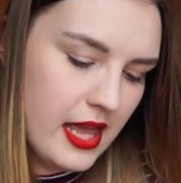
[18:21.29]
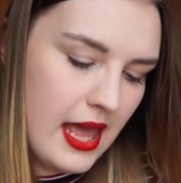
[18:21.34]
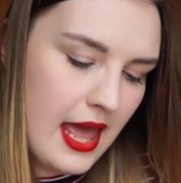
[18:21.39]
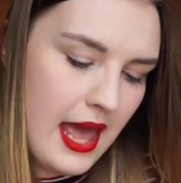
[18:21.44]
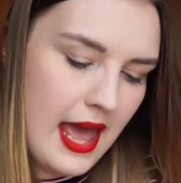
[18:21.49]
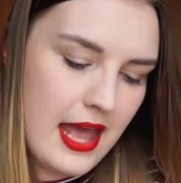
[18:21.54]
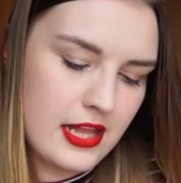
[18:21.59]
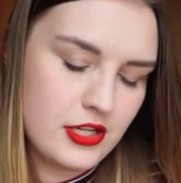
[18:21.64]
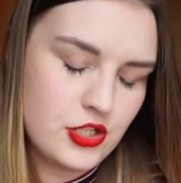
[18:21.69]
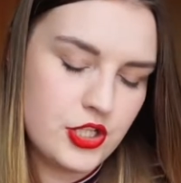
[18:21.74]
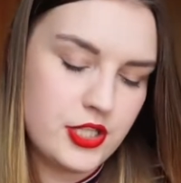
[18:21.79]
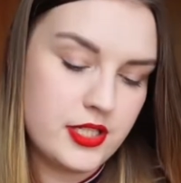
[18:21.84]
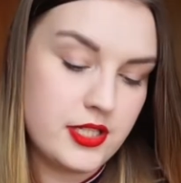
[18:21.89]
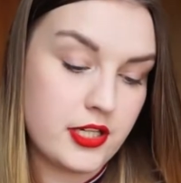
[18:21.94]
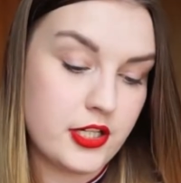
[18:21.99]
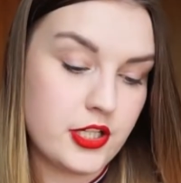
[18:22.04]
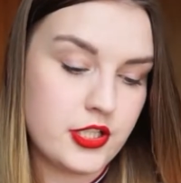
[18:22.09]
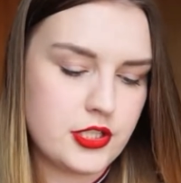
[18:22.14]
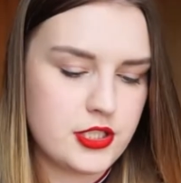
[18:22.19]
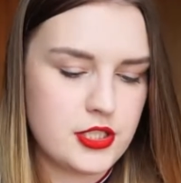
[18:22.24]
and she's
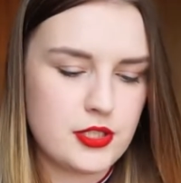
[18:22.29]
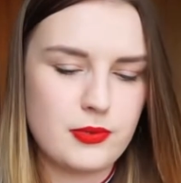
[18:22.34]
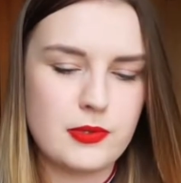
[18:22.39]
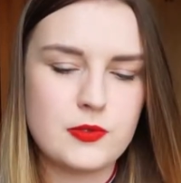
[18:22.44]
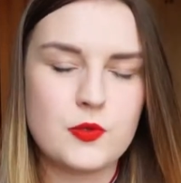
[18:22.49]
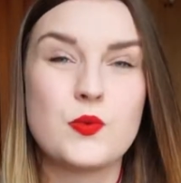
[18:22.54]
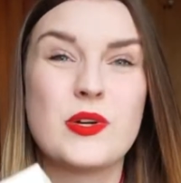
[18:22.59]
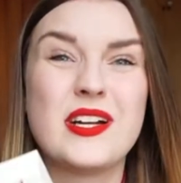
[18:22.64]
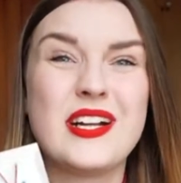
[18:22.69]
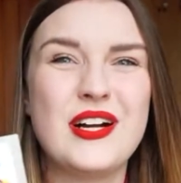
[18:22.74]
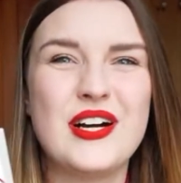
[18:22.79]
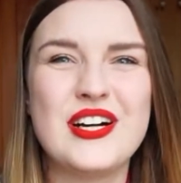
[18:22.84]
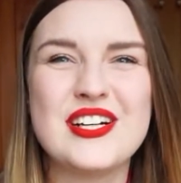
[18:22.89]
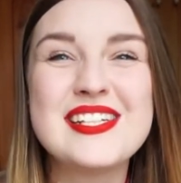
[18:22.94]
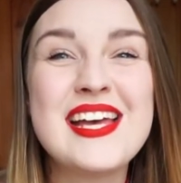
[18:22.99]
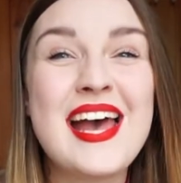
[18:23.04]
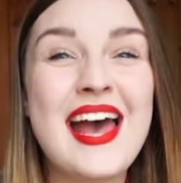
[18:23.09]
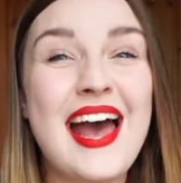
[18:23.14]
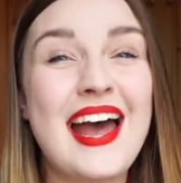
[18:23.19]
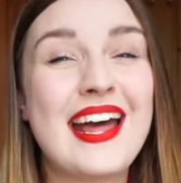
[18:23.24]
heard this one's really good,
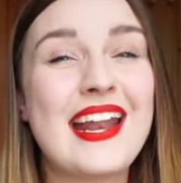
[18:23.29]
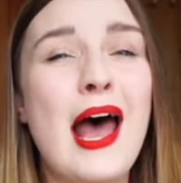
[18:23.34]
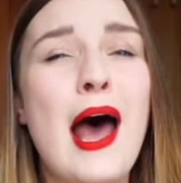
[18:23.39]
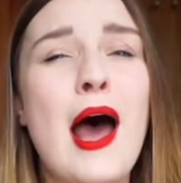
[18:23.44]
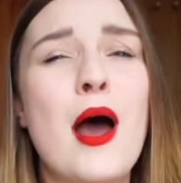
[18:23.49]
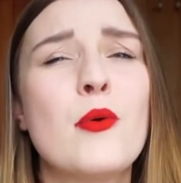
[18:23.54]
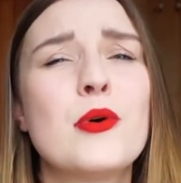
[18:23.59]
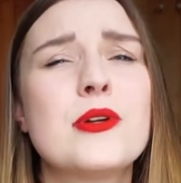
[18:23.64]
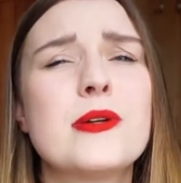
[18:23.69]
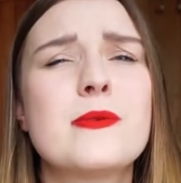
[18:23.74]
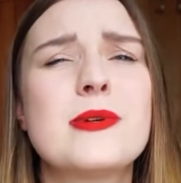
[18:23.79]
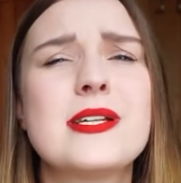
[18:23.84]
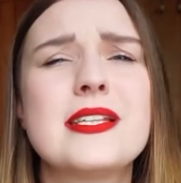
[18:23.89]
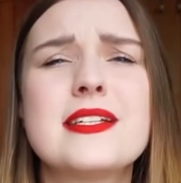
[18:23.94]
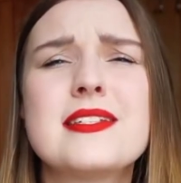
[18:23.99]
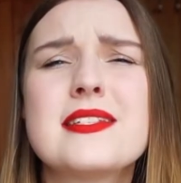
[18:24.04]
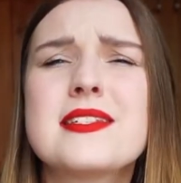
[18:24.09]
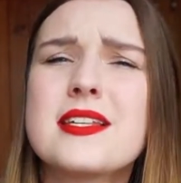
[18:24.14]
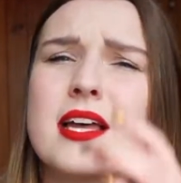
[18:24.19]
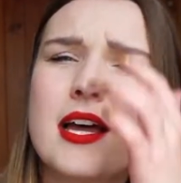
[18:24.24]
and I want to read
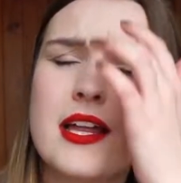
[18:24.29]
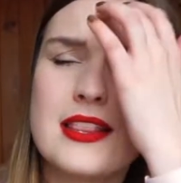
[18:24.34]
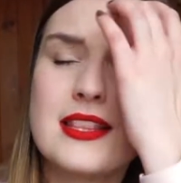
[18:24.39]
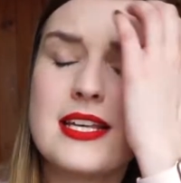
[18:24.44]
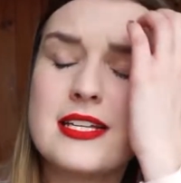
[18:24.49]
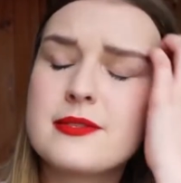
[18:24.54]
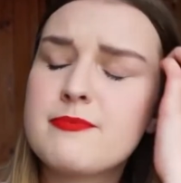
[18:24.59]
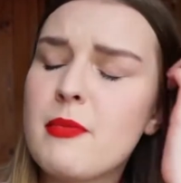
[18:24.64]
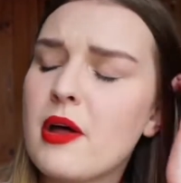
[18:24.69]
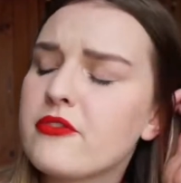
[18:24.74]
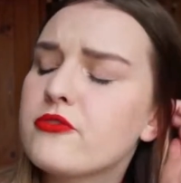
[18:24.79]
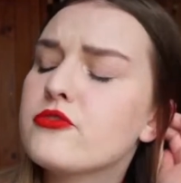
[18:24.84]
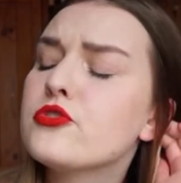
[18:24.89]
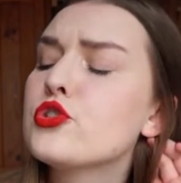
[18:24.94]
this month